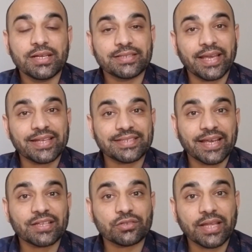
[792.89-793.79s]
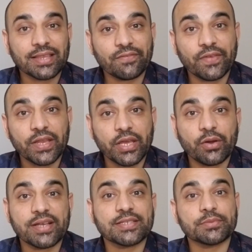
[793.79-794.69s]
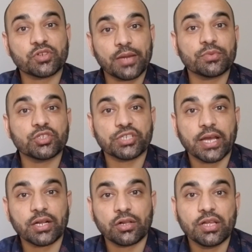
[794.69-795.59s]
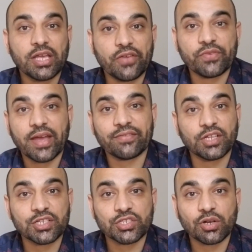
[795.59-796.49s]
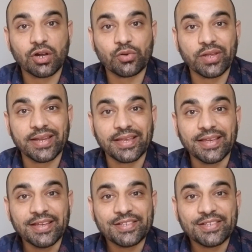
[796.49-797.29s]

take a second to like the video and subscribe to the channel if you haven't done so already.